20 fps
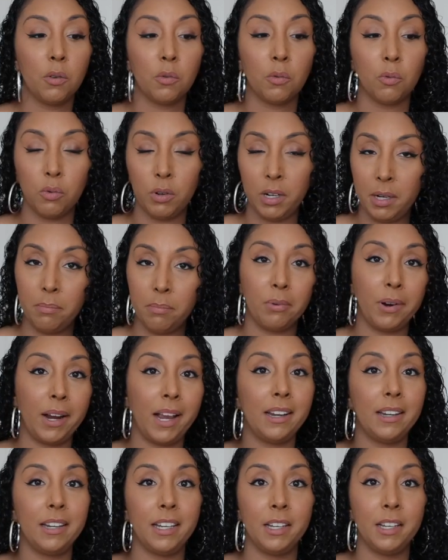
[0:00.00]

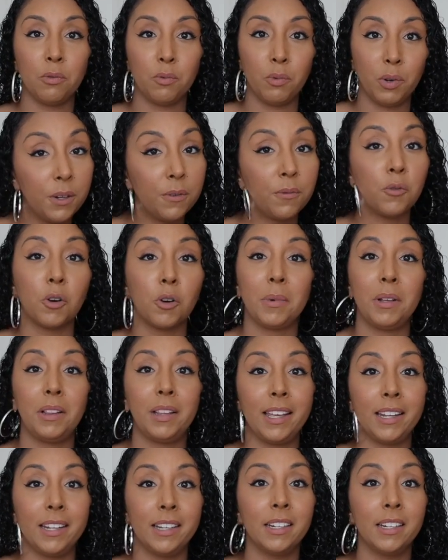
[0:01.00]
rebranded,
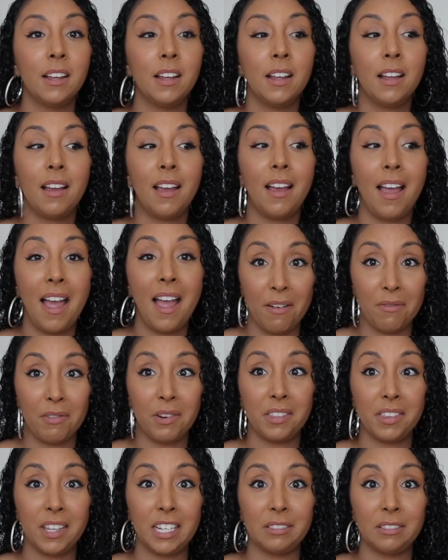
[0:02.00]
reformulated
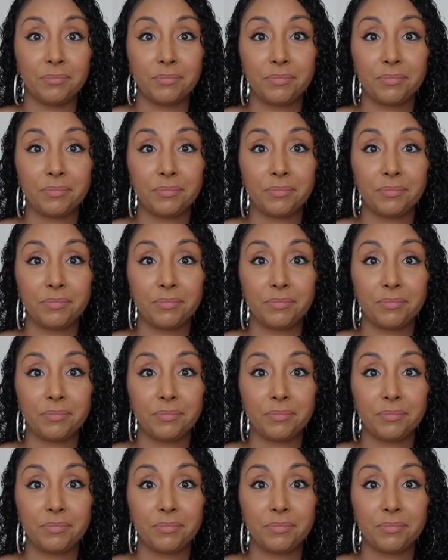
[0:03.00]
everything.